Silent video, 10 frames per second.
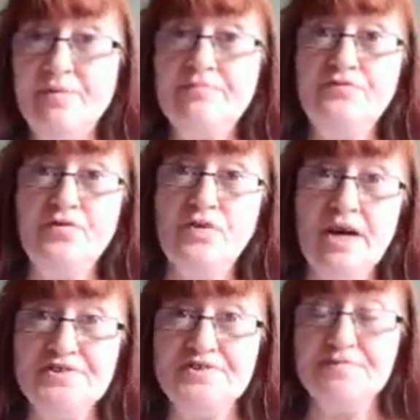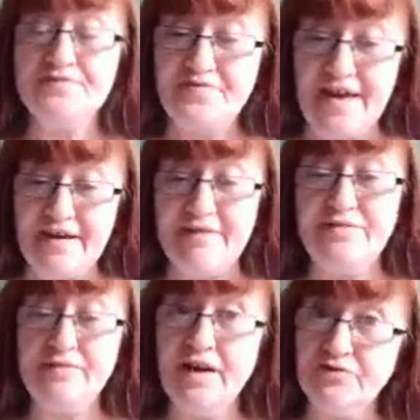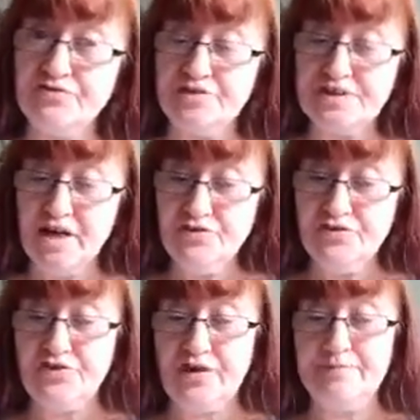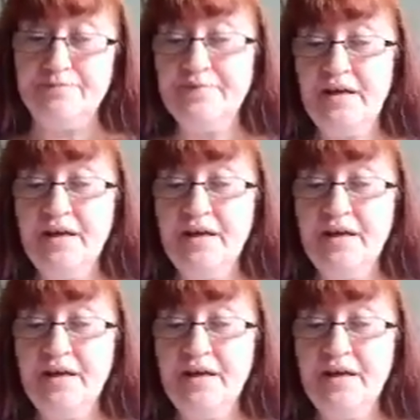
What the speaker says: April Fool customs vary from country to country.